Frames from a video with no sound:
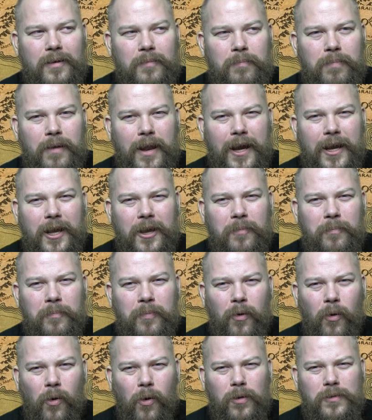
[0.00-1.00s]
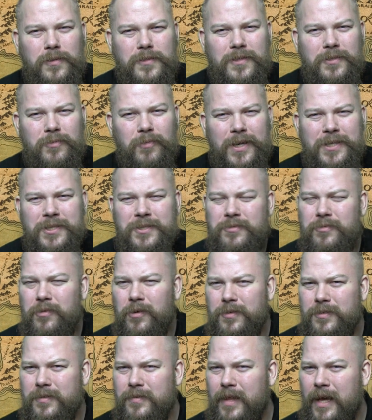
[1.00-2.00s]
Blackport
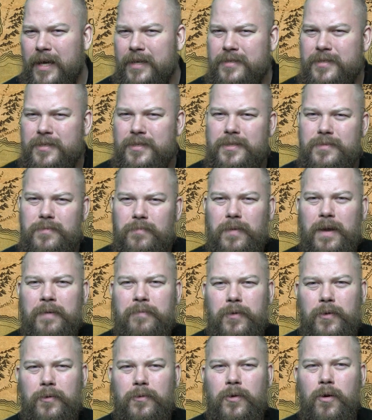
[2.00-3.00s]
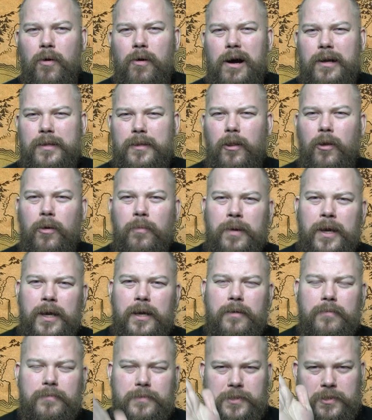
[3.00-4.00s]
restaurant. That's, if you go out the
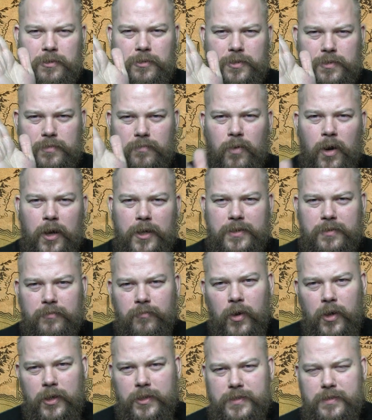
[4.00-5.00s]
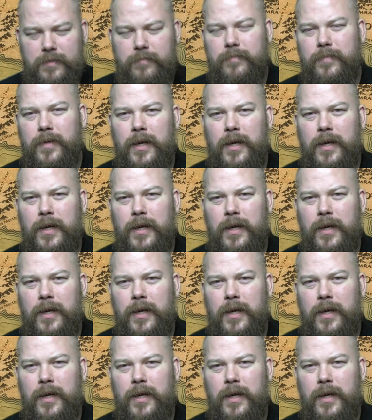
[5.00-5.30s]
lobby, it's just right and right.